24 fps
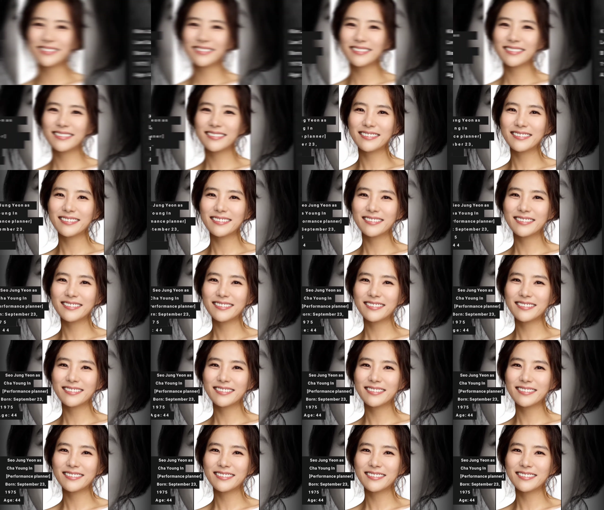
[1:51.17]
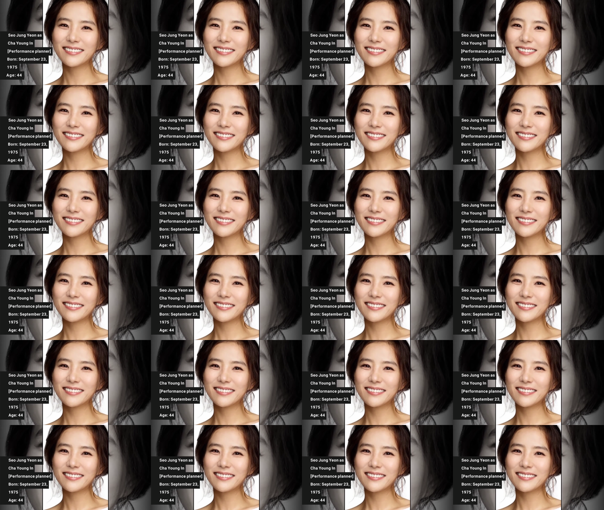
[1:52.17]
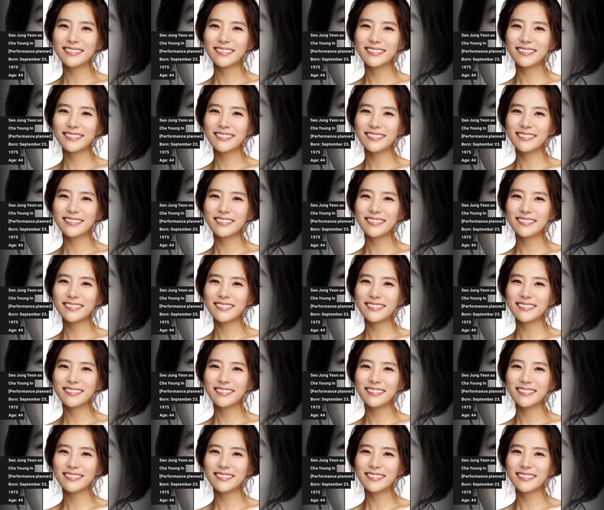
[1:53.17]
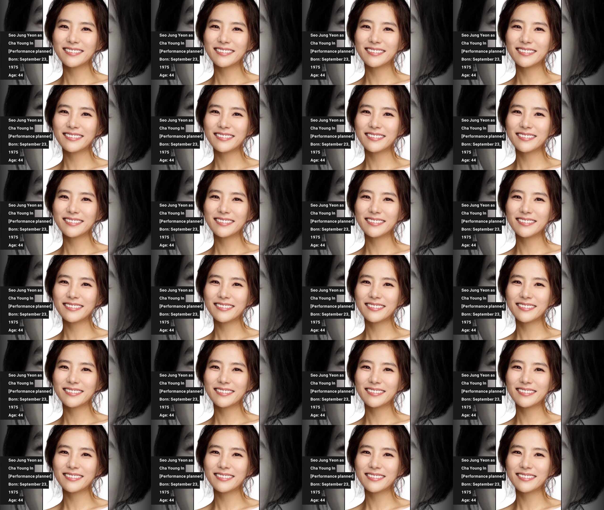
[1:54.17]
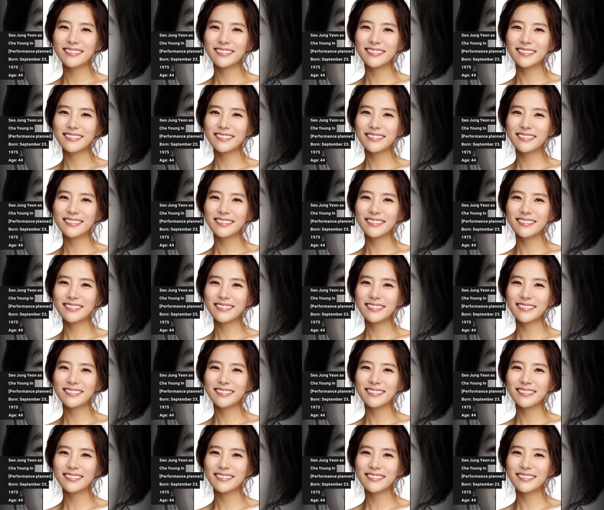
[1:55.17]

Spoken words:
(no one is talking)